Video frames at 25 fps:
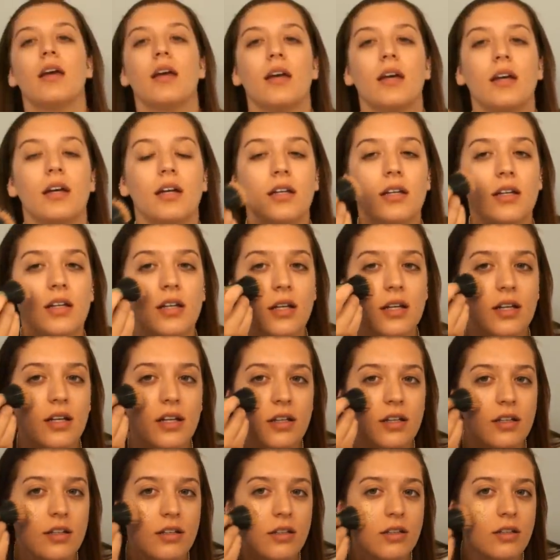and
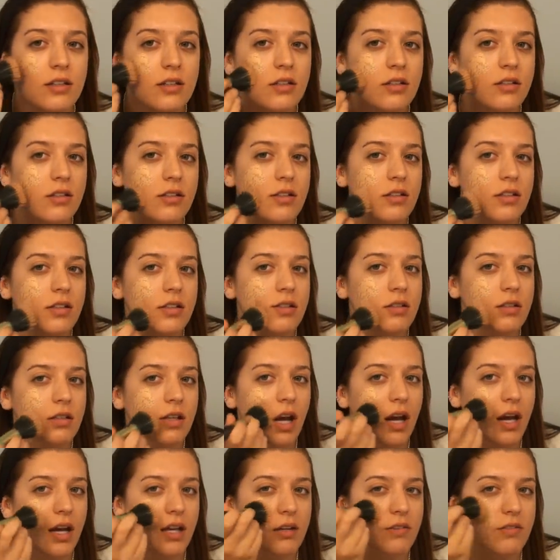
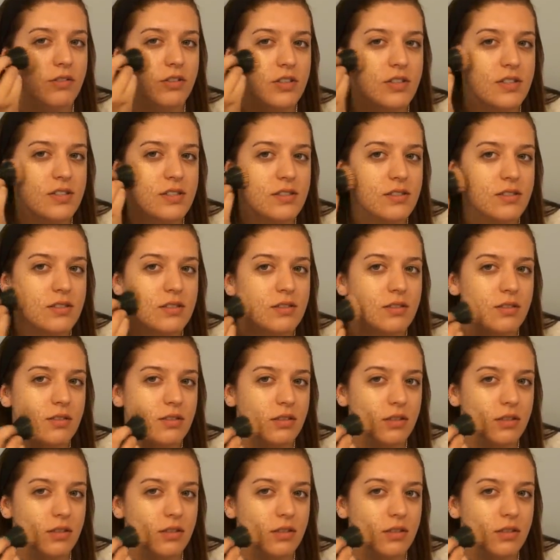kind of just